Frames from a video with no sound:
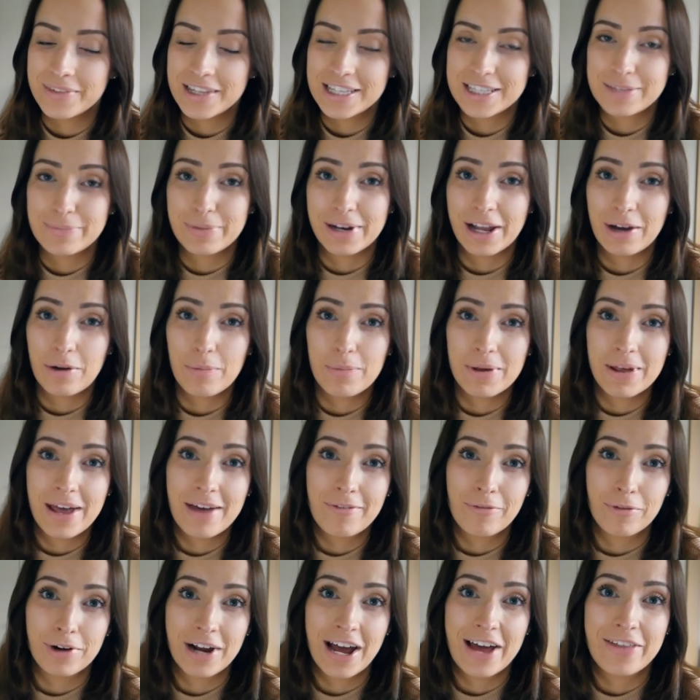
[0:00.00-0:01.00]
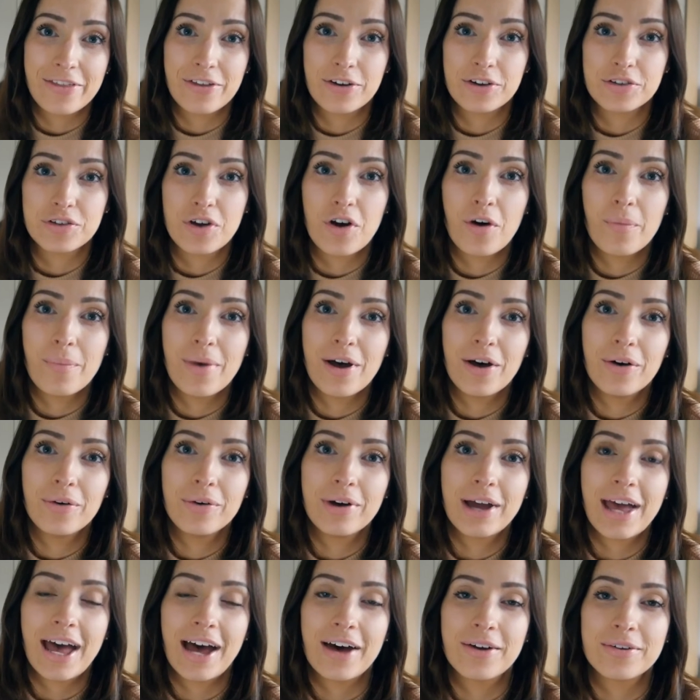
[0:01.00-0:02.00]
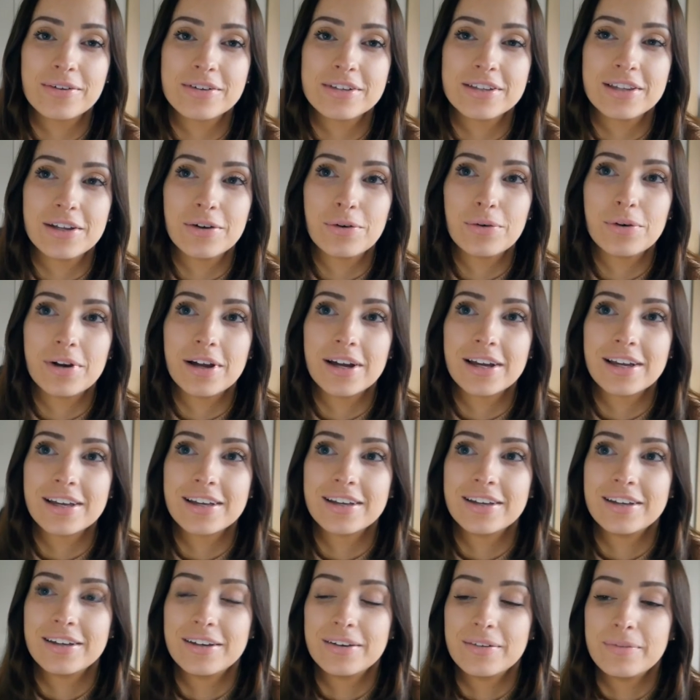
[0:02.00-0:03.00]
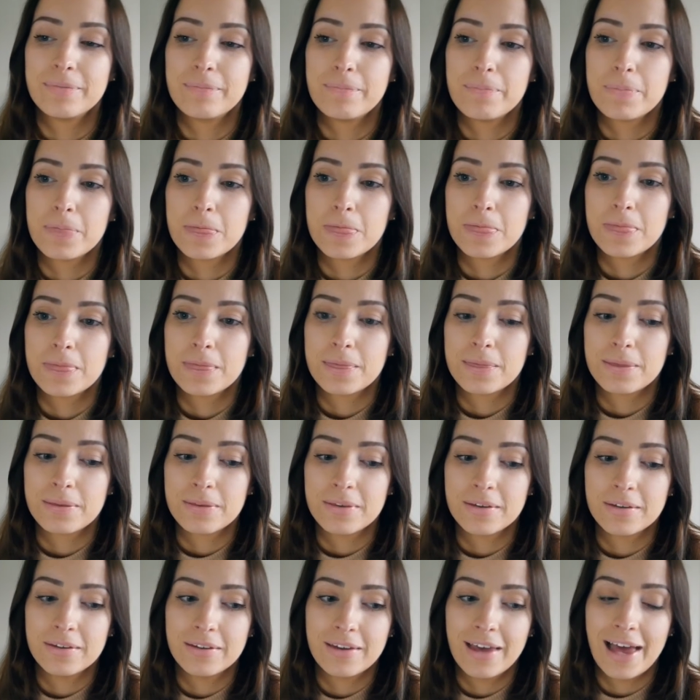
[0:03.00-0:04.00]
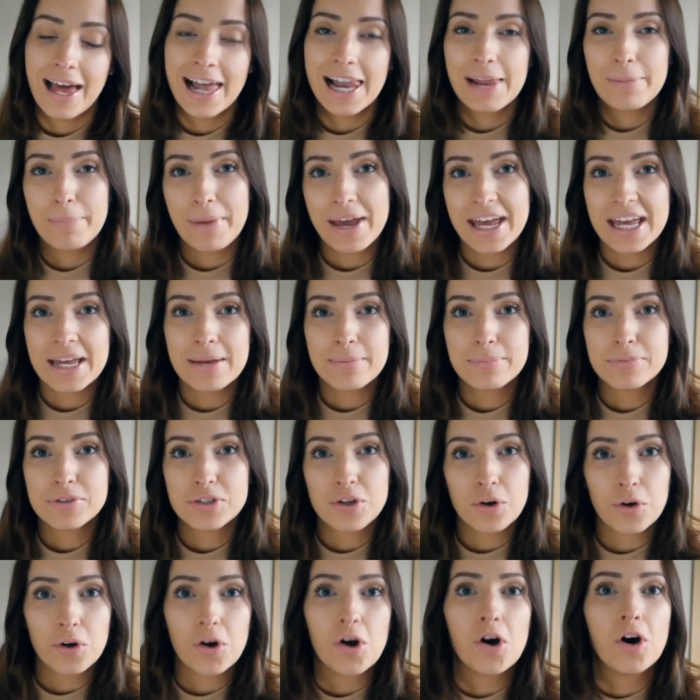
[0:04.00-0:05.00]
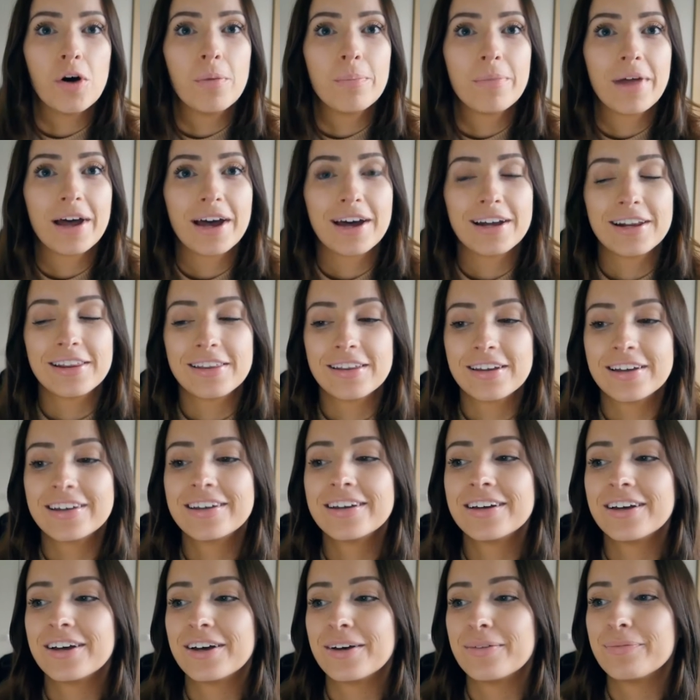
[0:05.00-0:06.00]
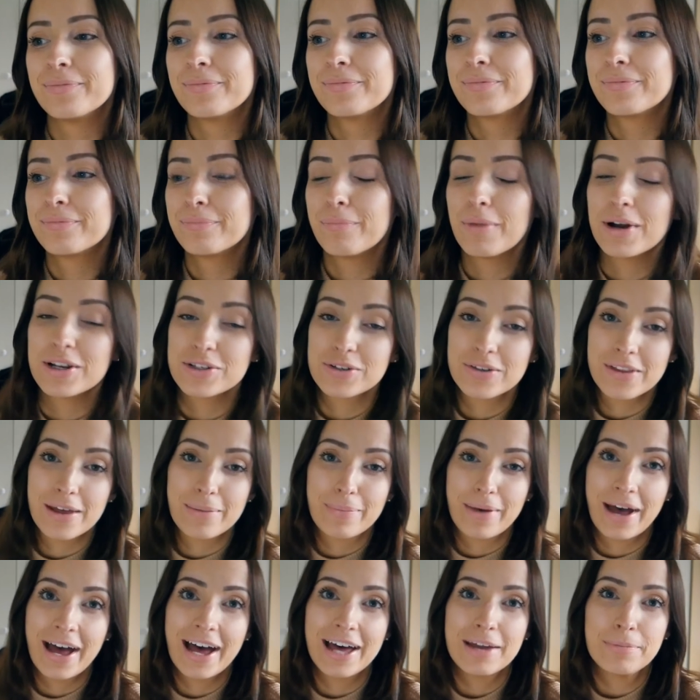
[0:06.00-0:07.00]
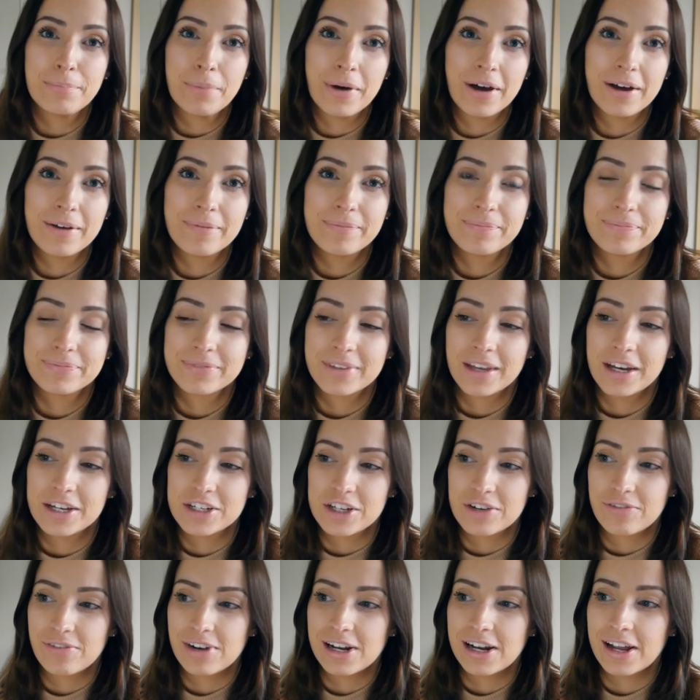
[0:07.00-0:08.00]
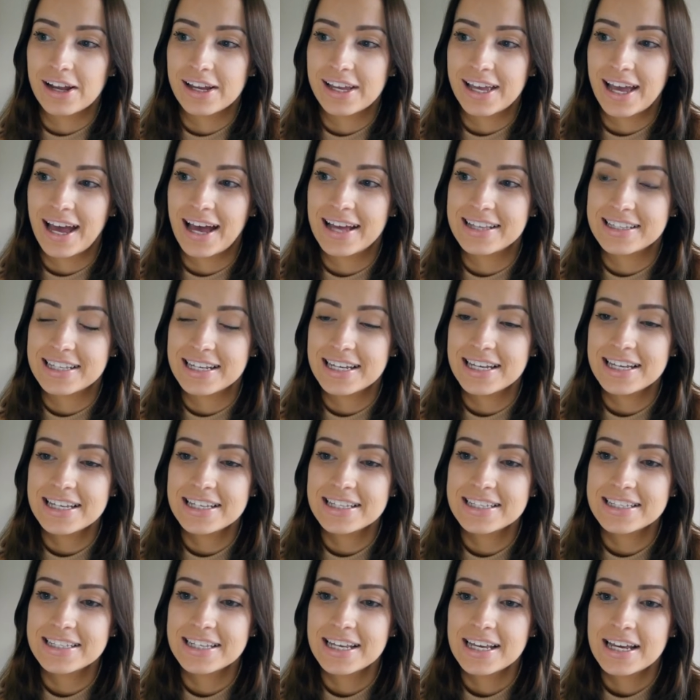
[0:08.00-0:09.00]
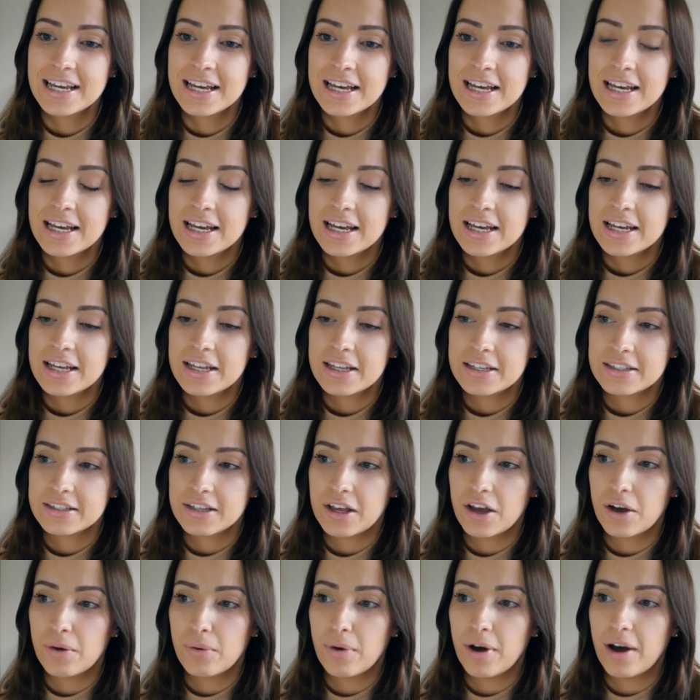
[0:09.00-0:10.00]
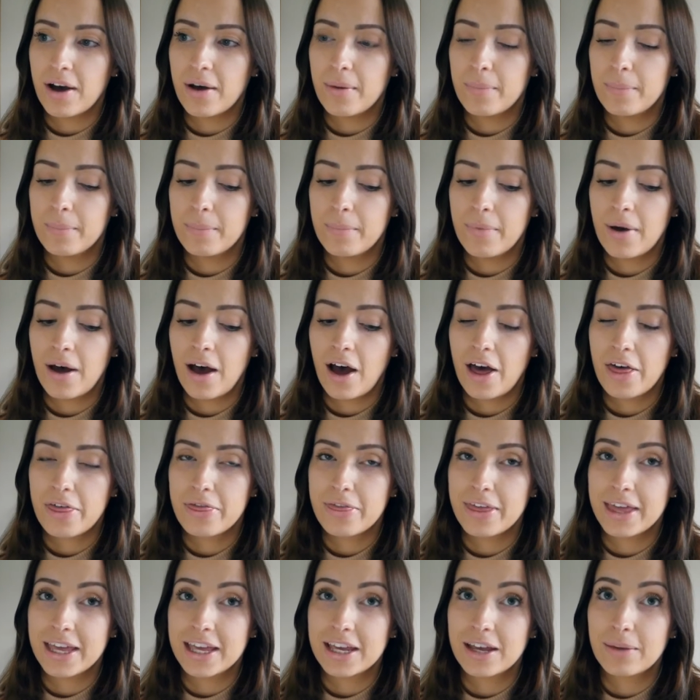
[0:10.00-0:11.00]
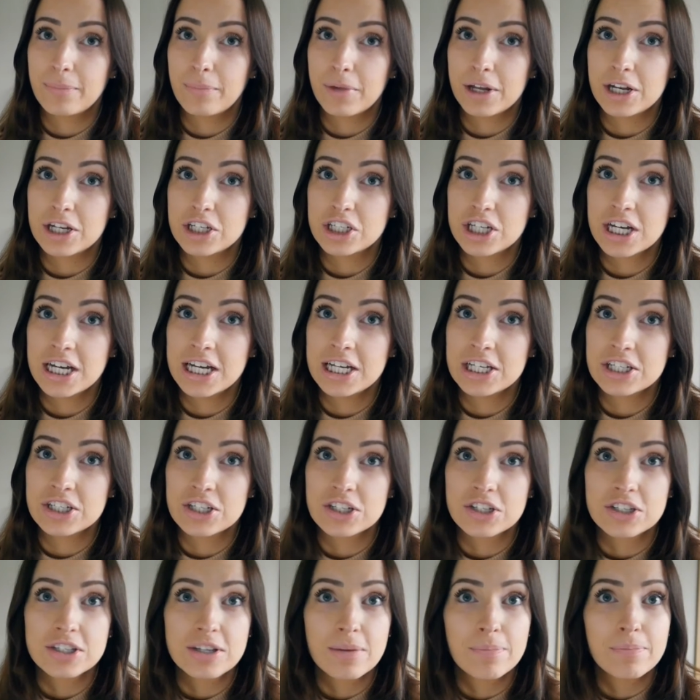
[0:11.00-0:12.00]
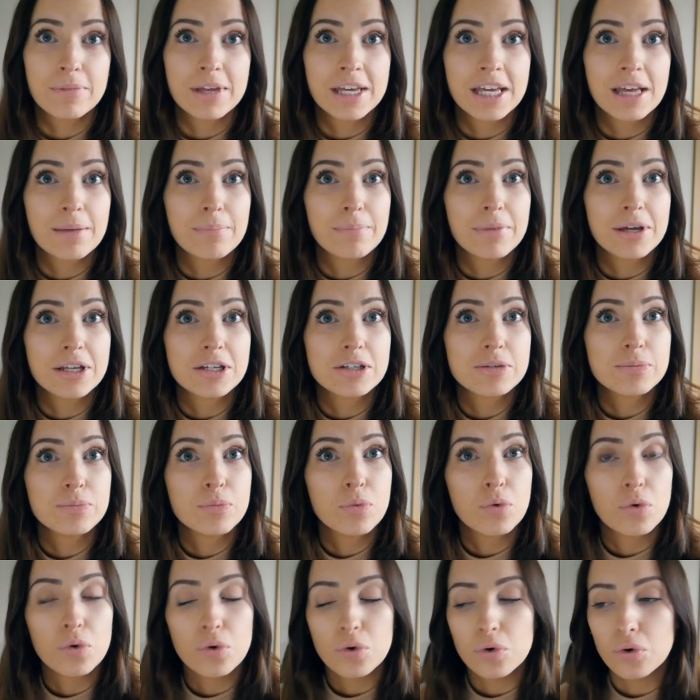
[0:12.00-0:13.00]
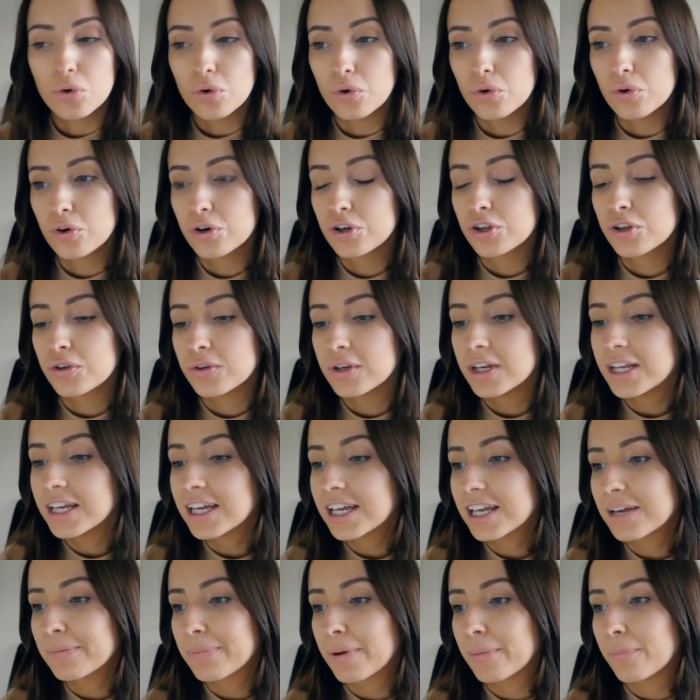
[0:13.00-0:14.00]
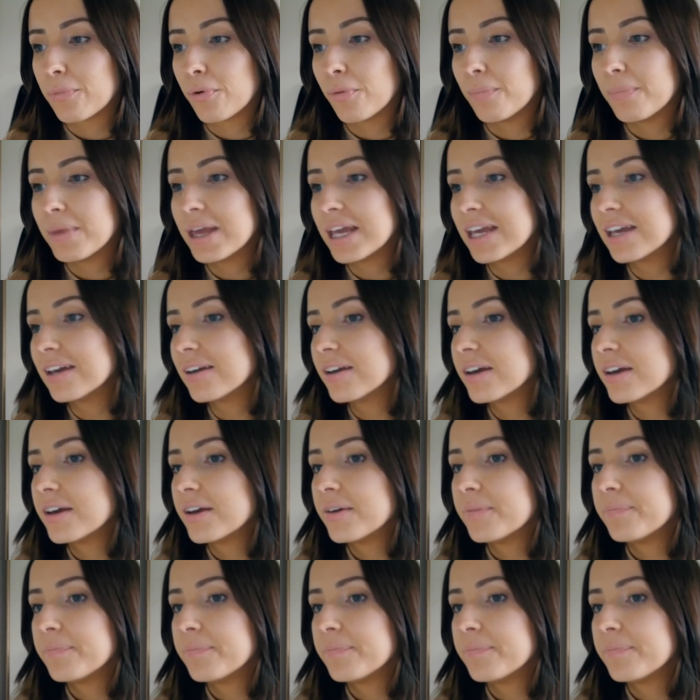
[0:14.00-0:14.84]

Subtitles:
It's a bit like when everyone had those Hotmail accounts and they were like ellababes.com, that kind of thing. Mine's not that bad, but I don't really like it as it is. So I think I'm going to change it to something a bit more unique, a bit more me.